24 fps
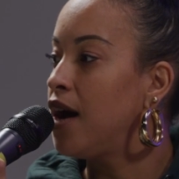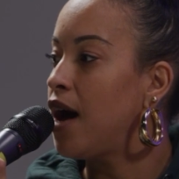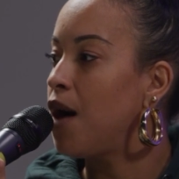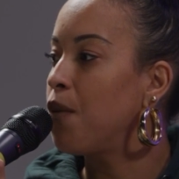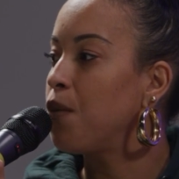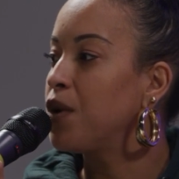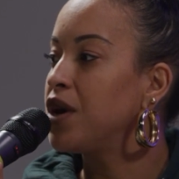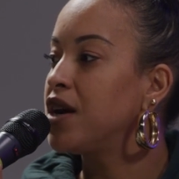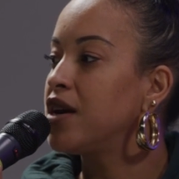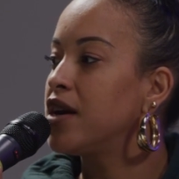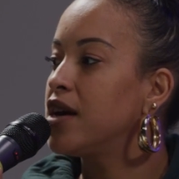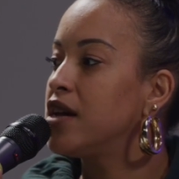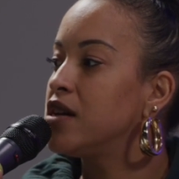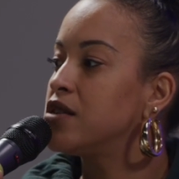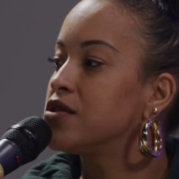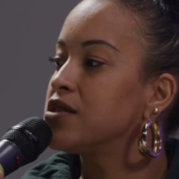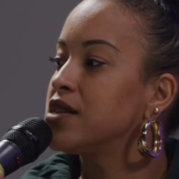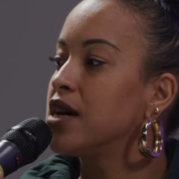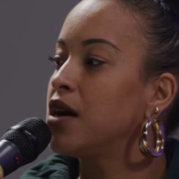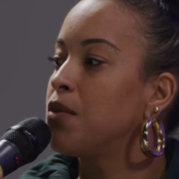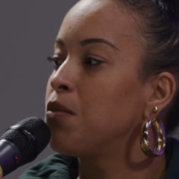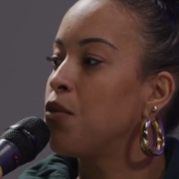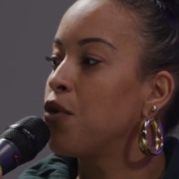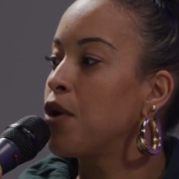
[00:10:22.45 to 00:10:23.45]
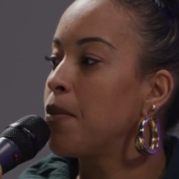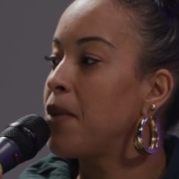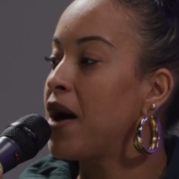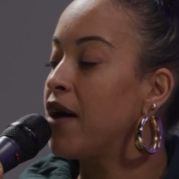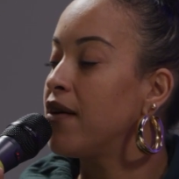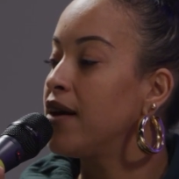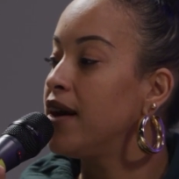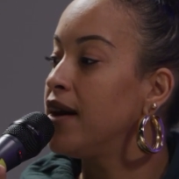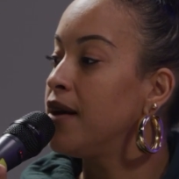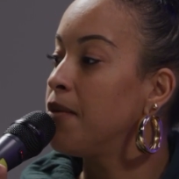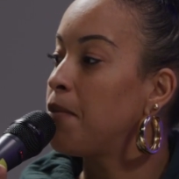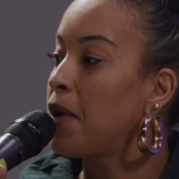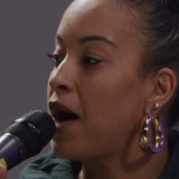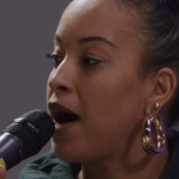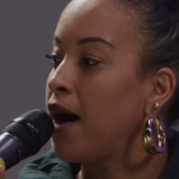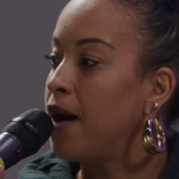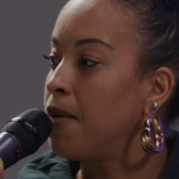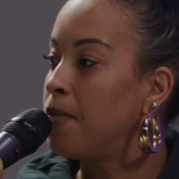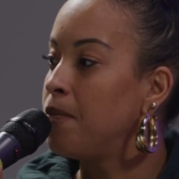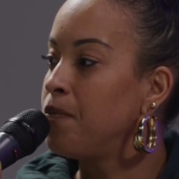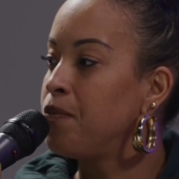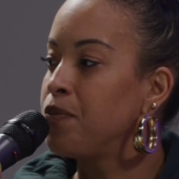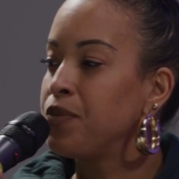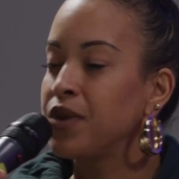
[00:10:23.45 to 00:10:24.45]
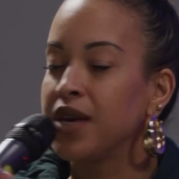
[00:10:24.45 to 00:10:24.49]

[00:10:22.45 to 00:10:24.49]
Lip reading: I wanted to understand more about hip hop.